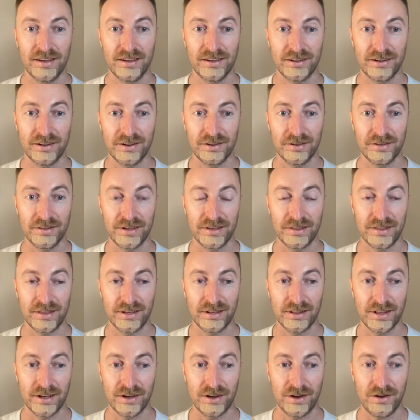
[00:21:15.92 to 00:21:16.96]
they
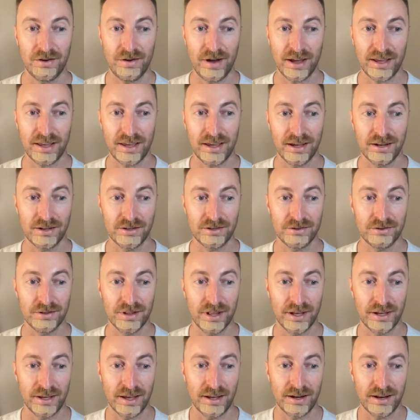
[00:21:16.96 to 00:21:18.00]
think like, oh, I can't do,
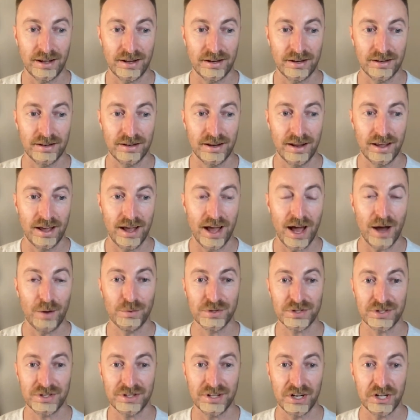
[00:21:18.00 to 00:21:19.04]
like, I
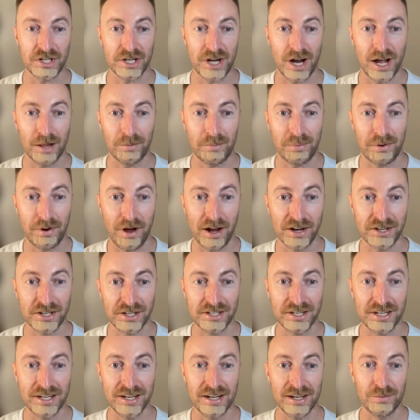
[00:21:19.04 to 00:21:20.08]
wasn't a child
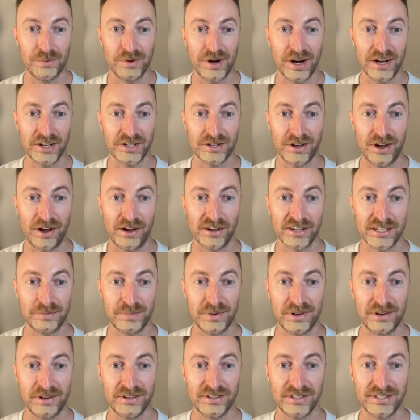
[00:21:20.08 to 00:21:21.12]
prodigy where I saw
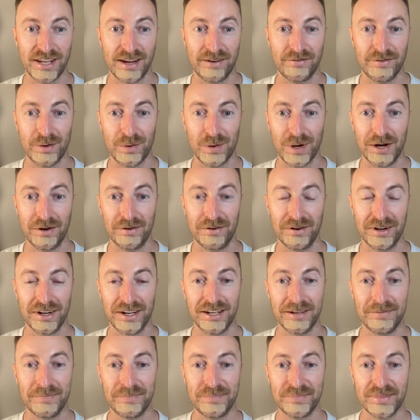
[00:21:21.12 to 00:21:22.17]
spirits everywhere,
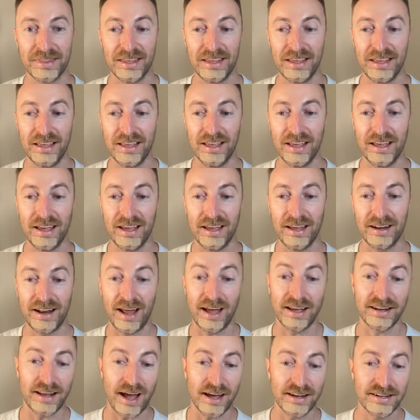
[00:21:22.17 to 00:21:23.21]
right? And
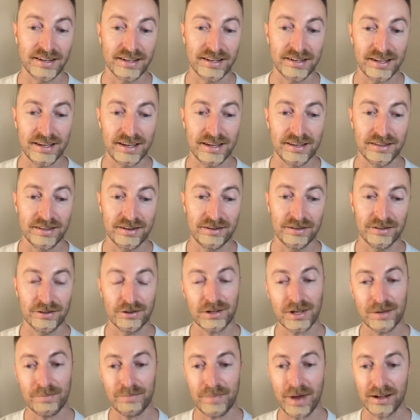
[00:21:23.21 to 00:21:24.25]
I didn't either.
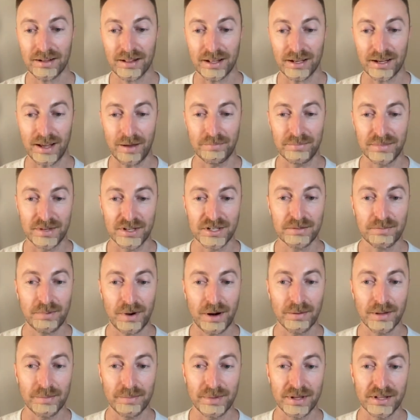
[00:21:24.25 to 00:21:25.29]
Looking back, like there's
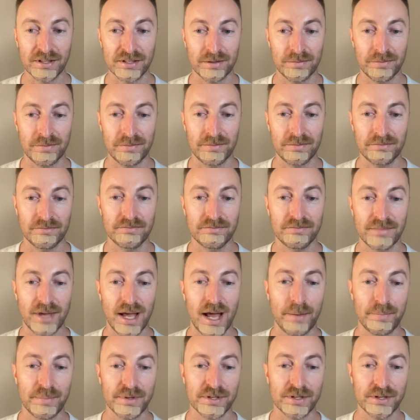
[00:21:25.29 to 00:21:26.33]
probably been some
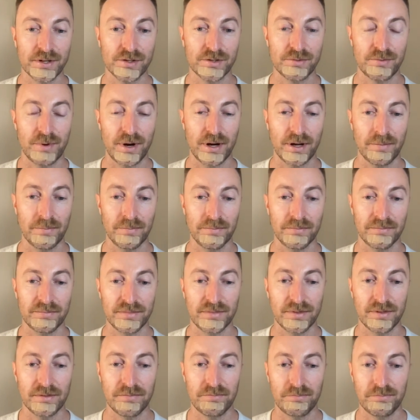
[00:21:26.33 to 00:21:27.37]
episodes where I can
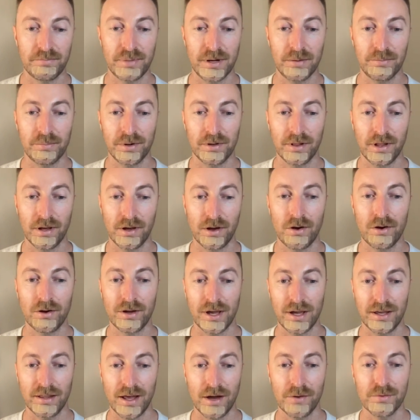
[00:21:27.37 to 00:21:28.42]
pinpoint like,
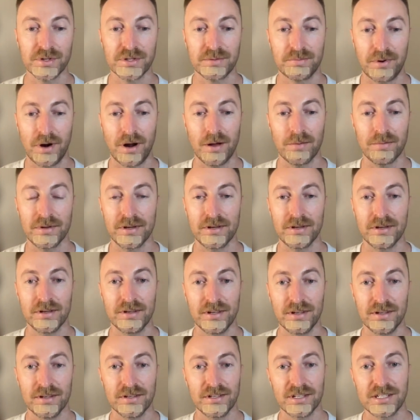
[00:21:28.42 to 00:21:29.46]
okay, that was probably
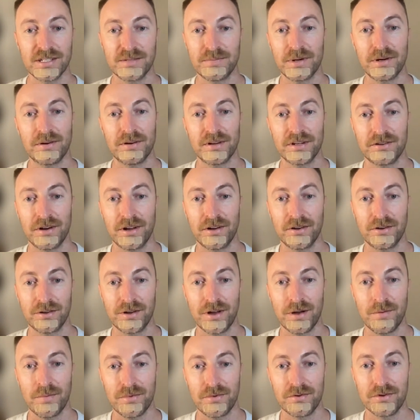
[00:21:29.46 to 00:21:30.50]
spirit trying to
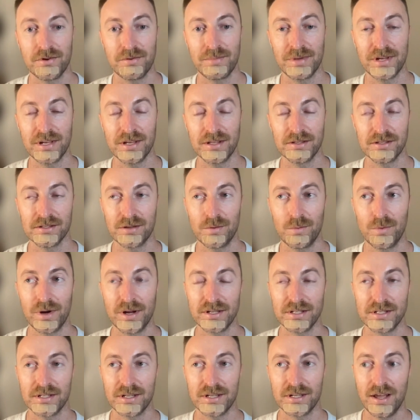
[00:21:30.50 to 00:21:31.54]
come through to me in some
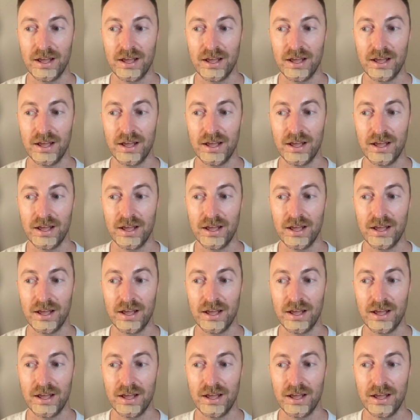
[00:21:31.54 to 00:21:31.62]
ways.